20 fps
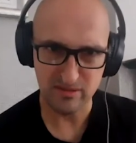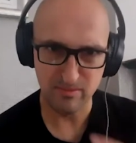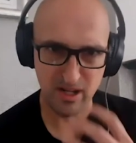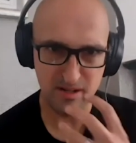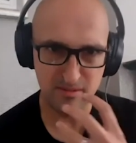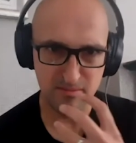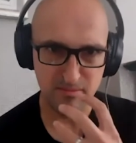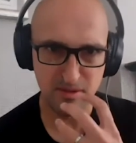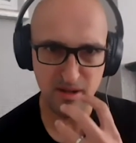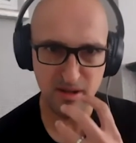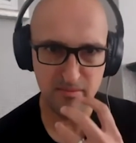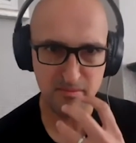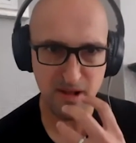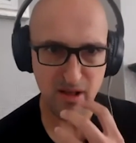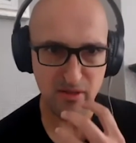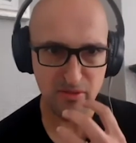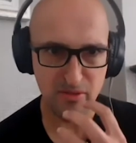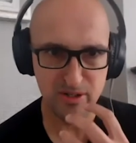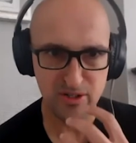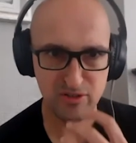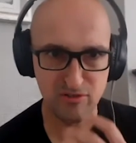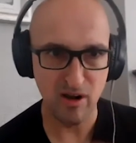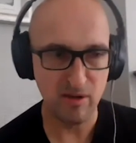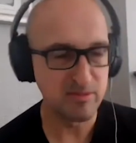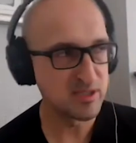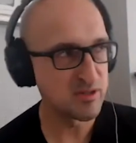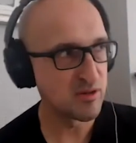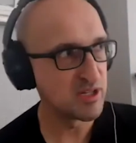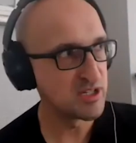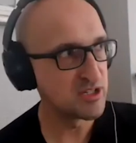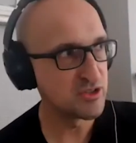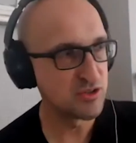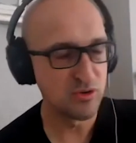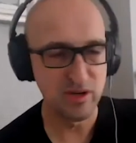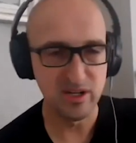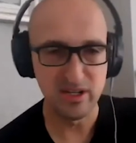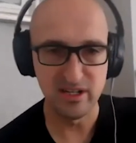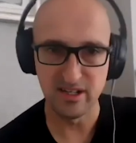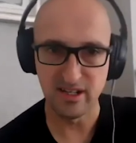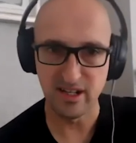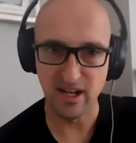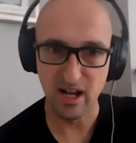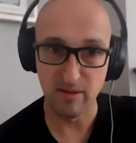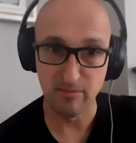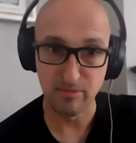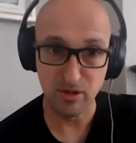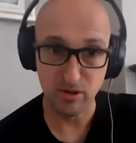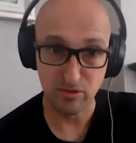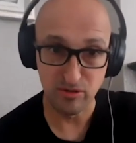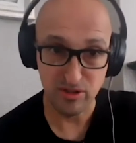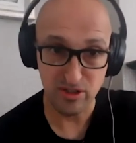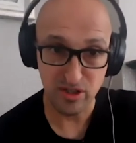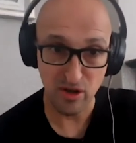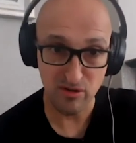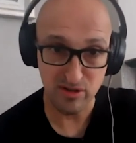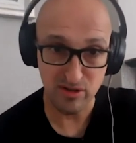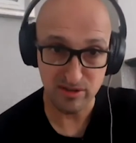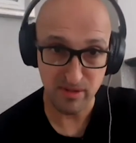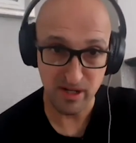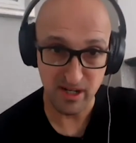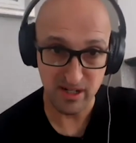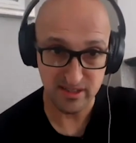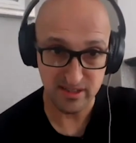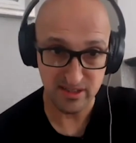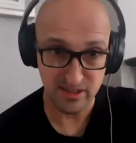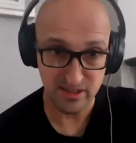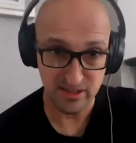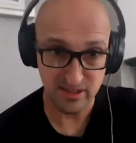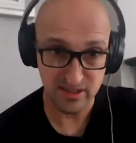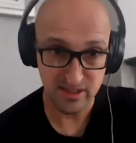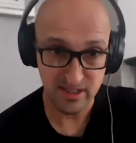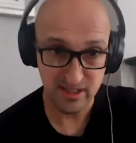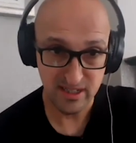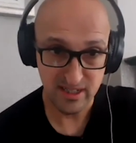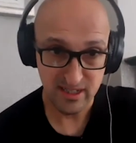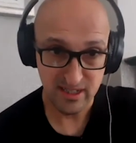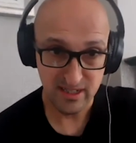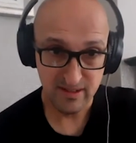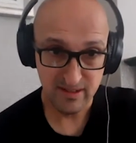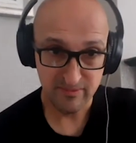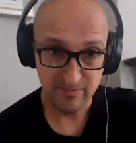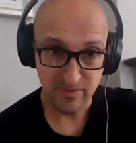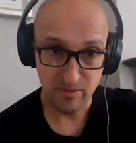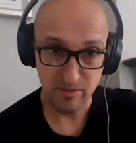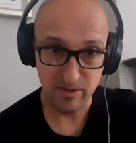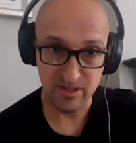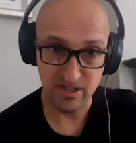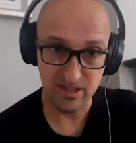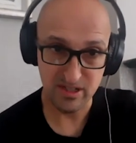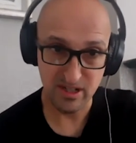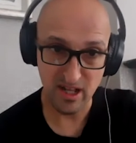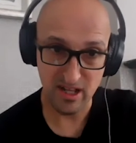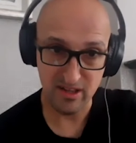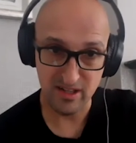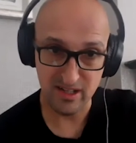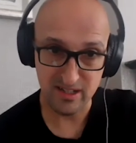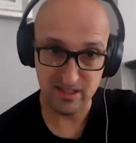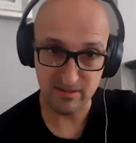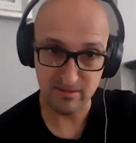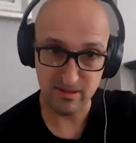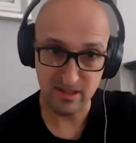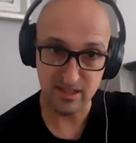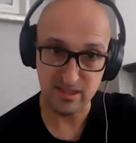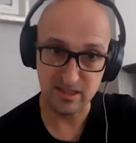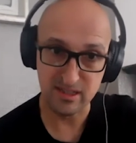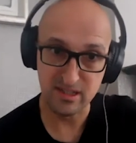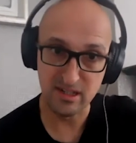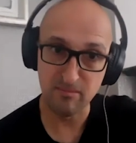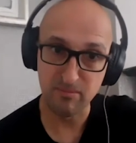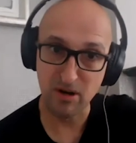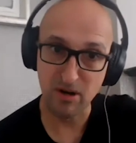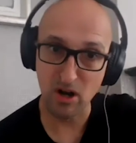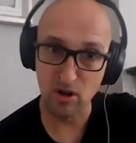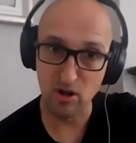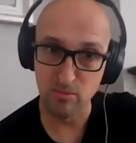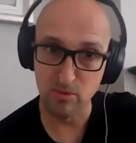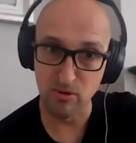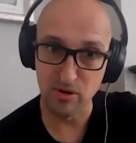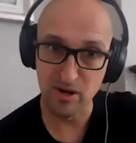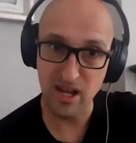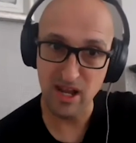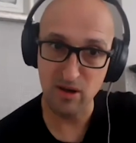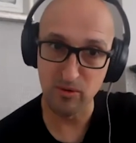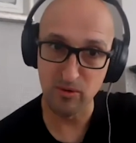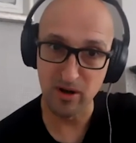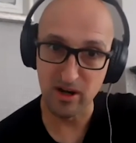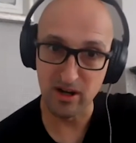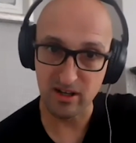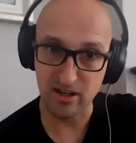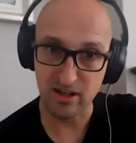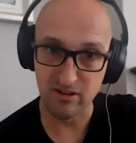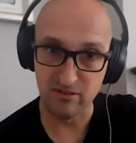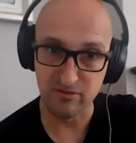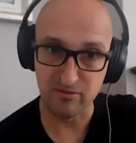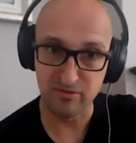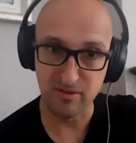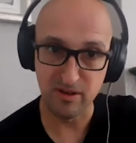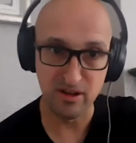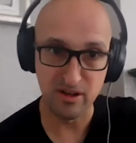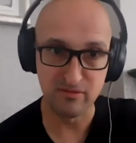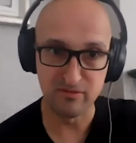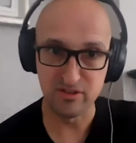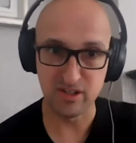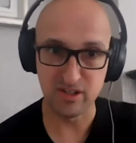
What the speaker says: My mouth would dry up. So I joined a club called Toastmasters, which is like this global network of